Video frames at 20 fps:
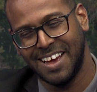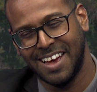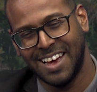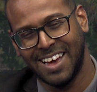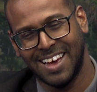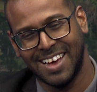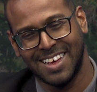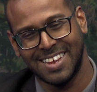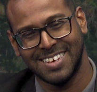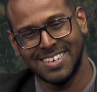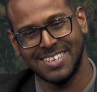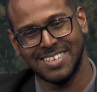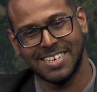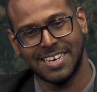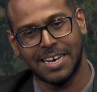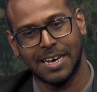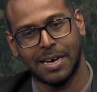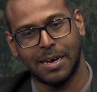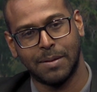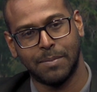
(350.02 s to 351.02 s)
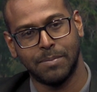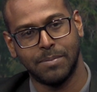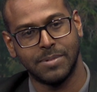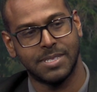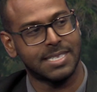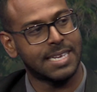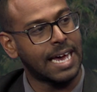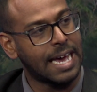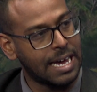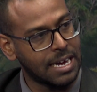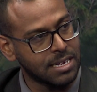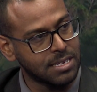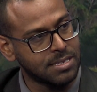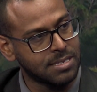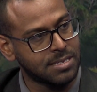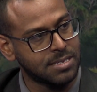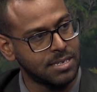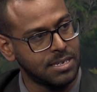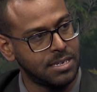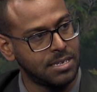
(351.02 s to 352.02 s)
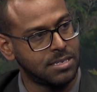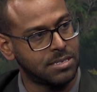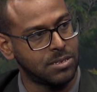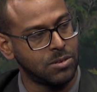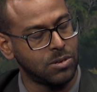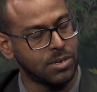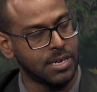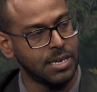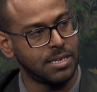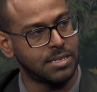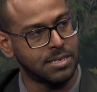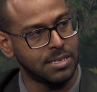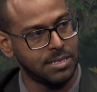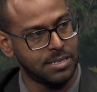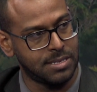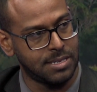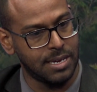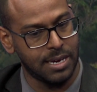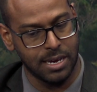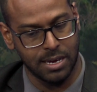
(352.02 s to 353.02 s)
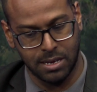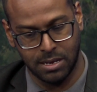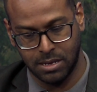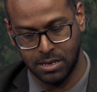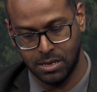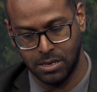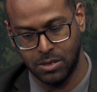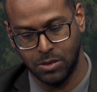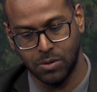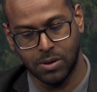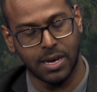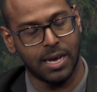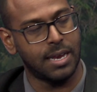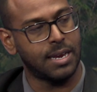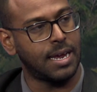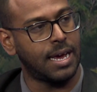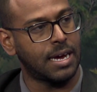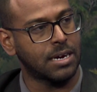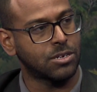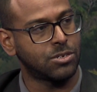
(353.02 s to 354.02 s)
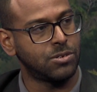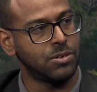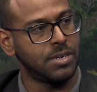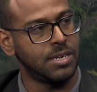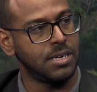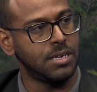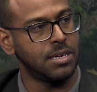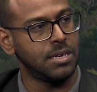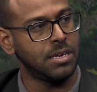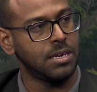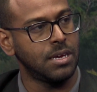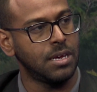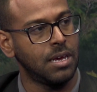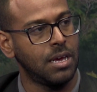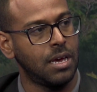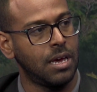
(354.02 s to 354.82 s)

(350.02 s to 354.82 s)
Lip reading: And Tags is located there. You can actually